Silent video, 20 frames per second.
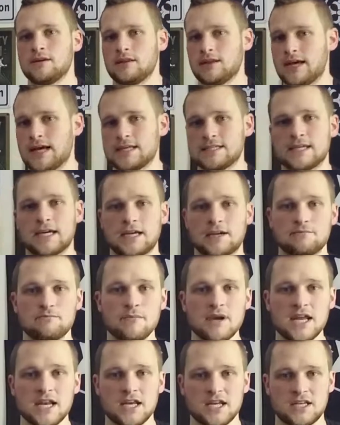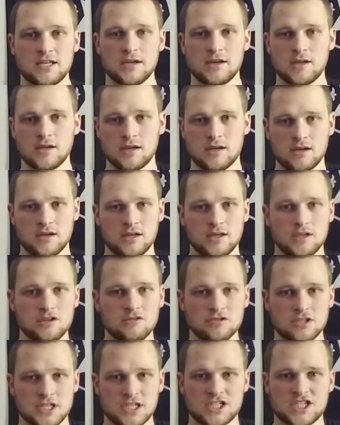last like a minute
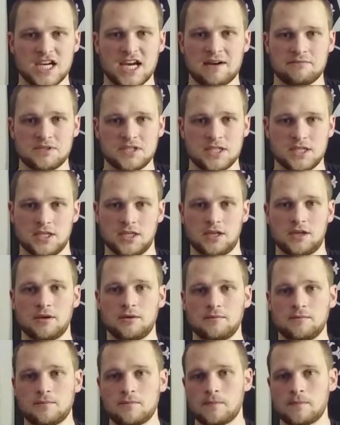using chapstick.